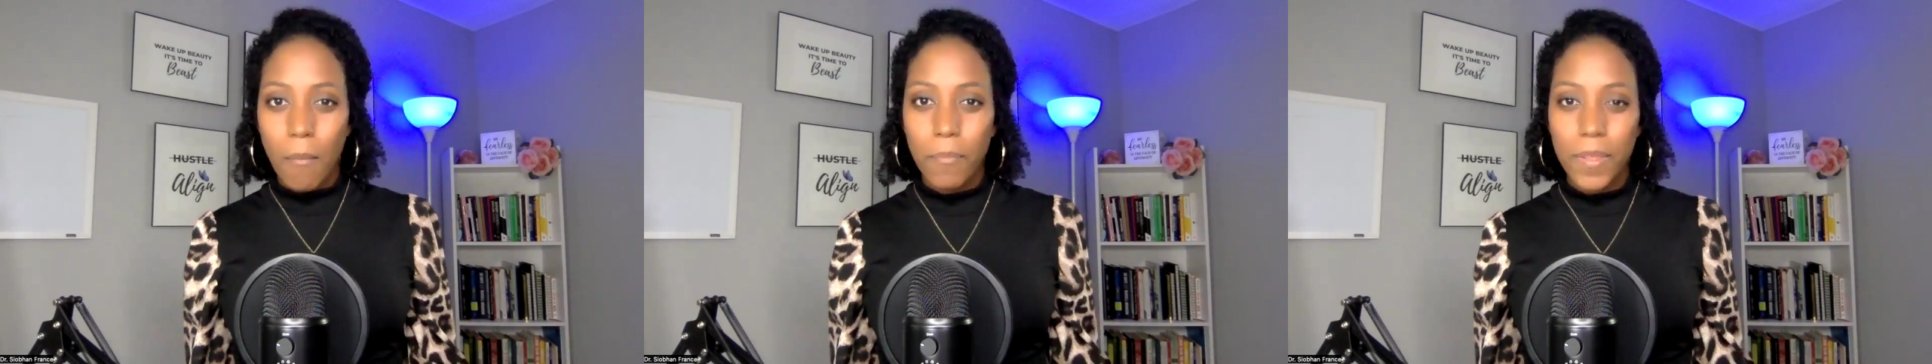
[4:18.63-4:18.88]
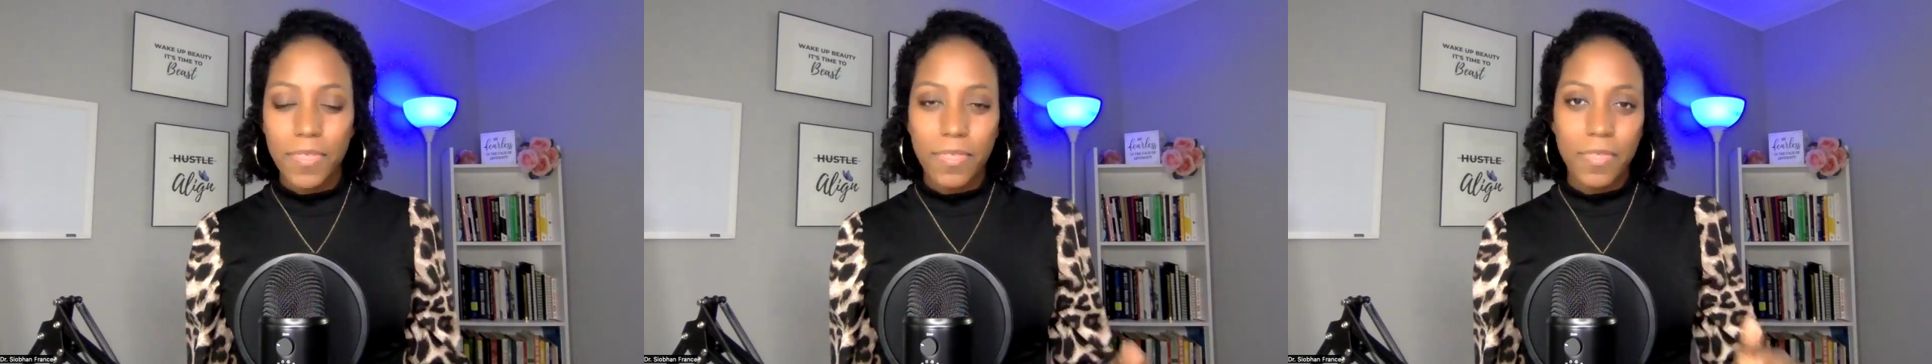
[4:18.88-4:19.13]

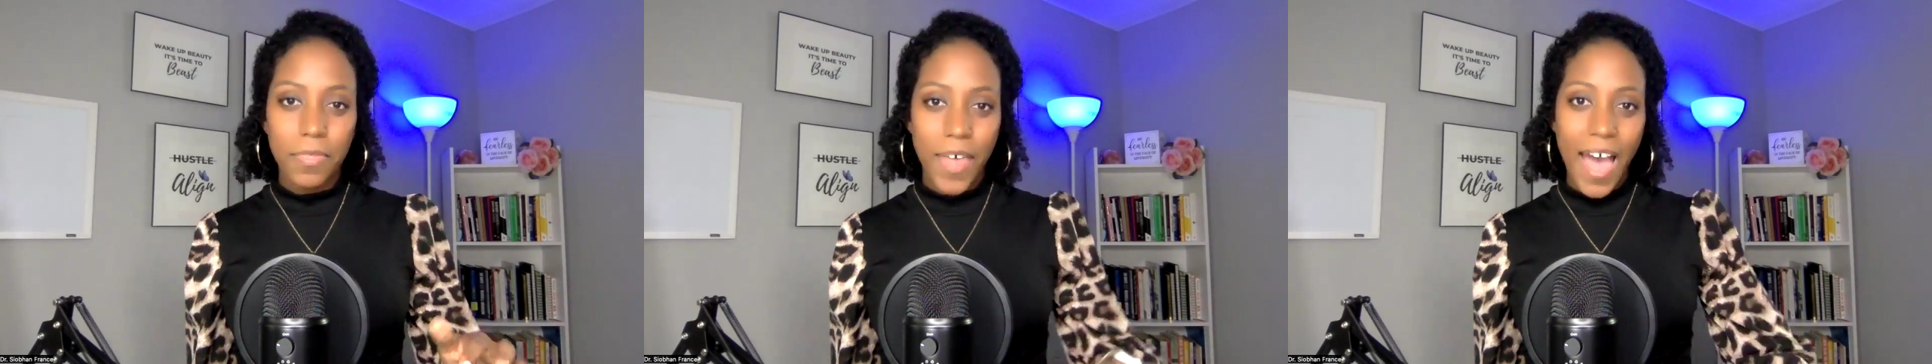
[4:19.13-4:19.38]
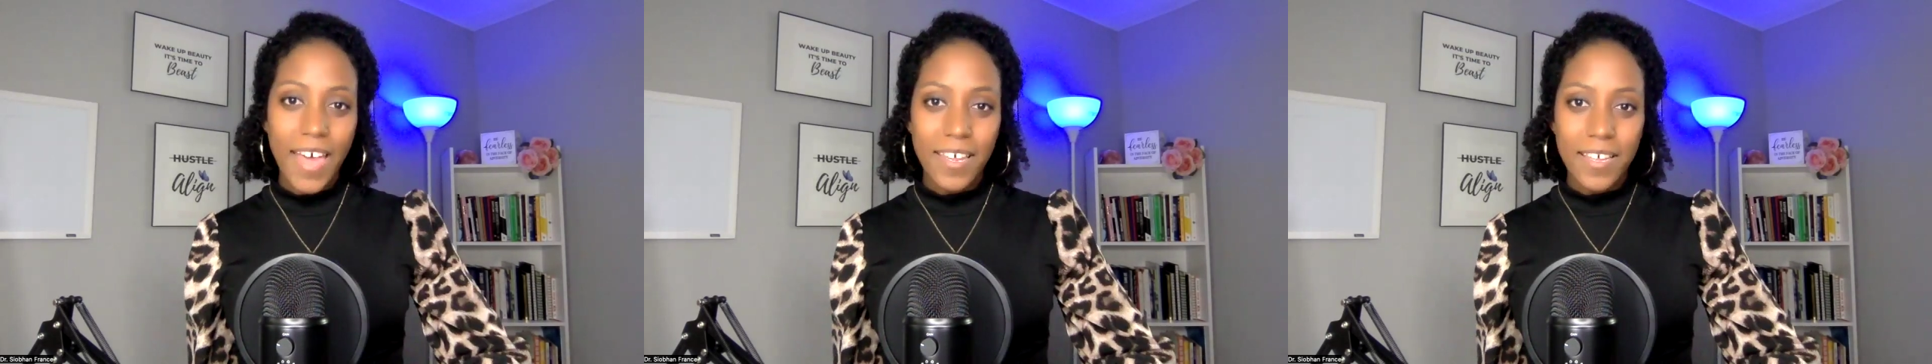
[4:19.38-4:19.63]
but
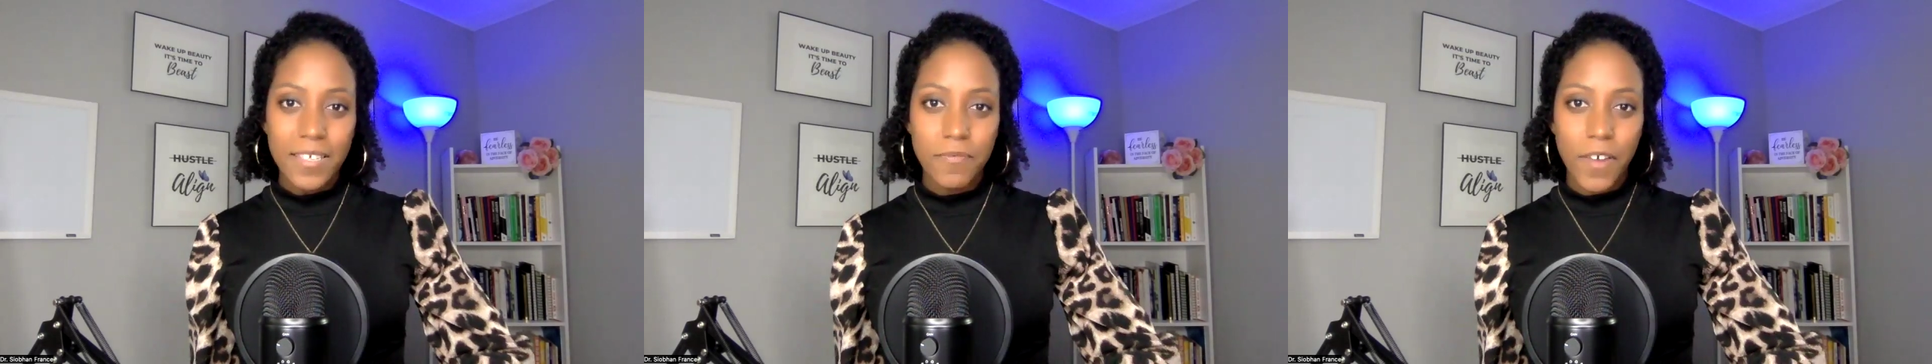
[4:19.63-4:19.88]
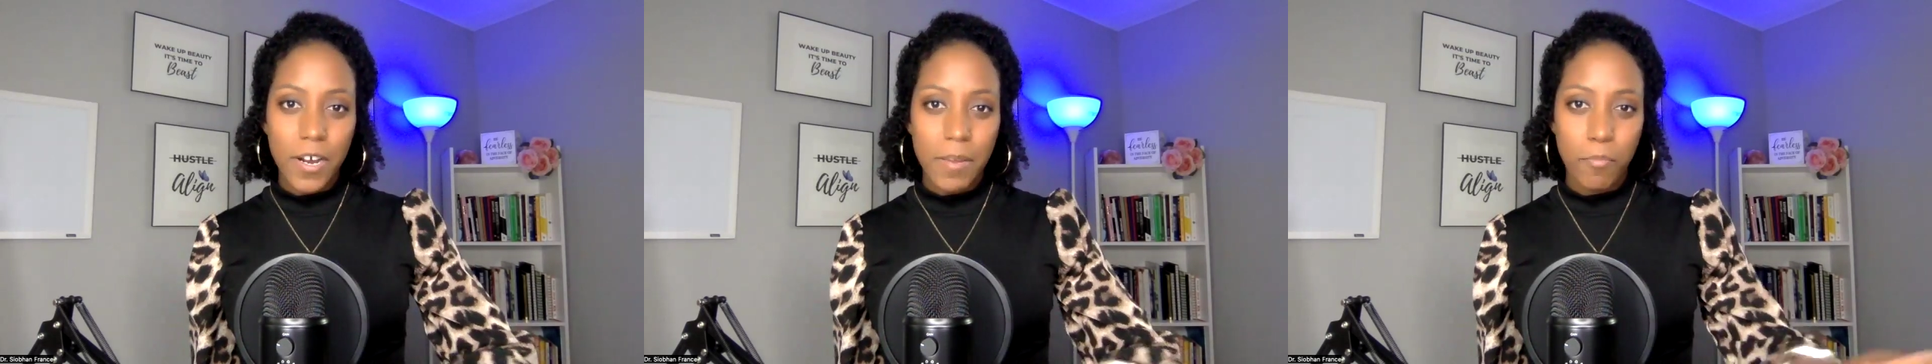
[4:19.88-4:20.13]
that is
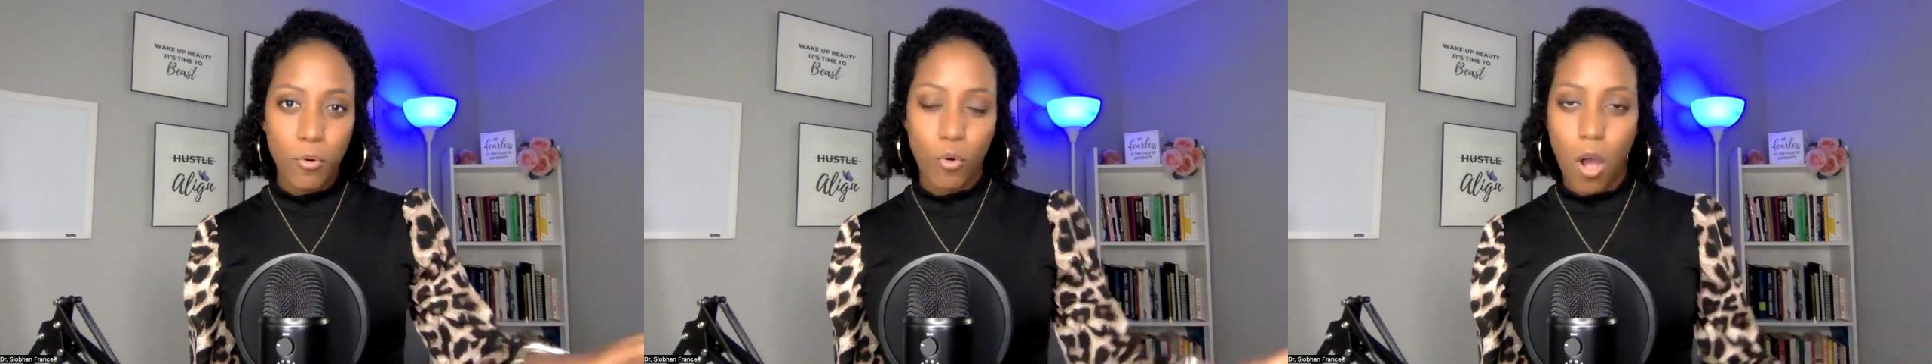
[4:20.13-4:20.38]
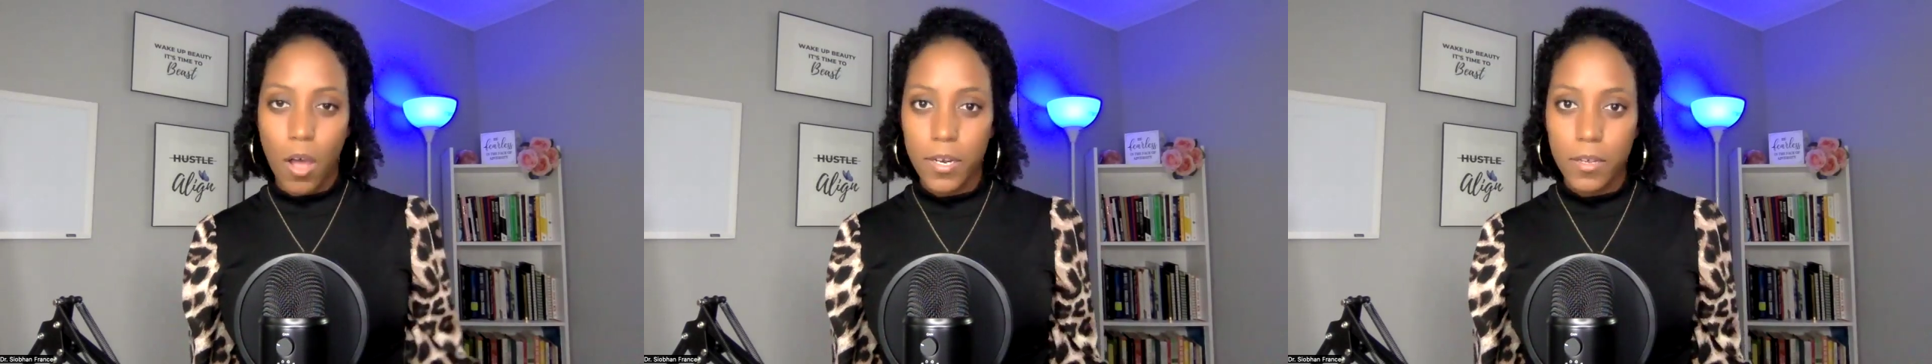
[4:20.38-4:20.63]
very
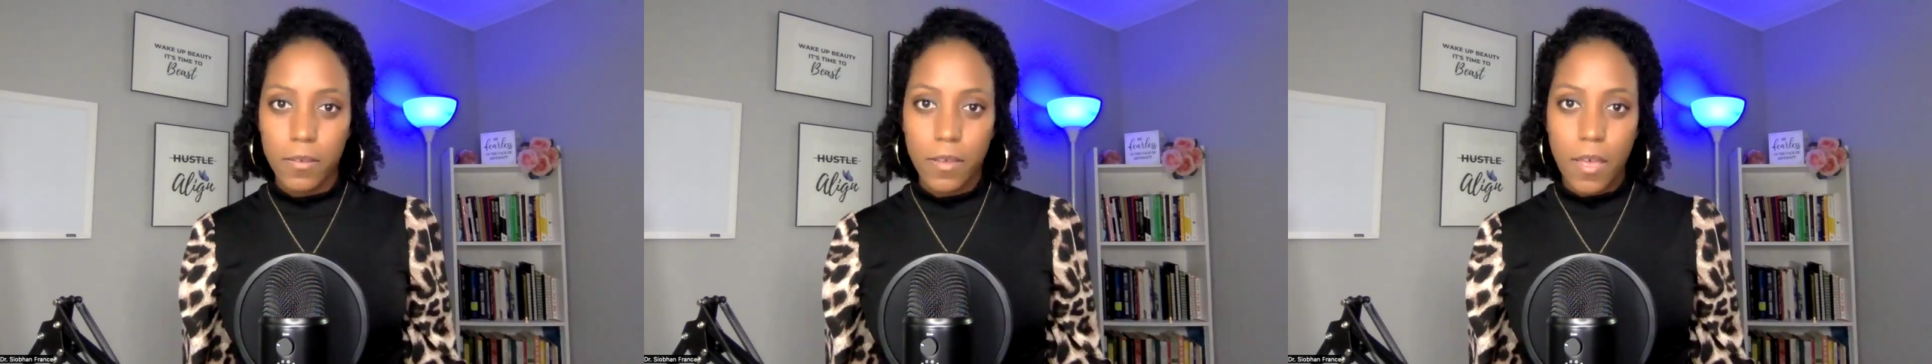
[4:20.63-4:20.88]
broad.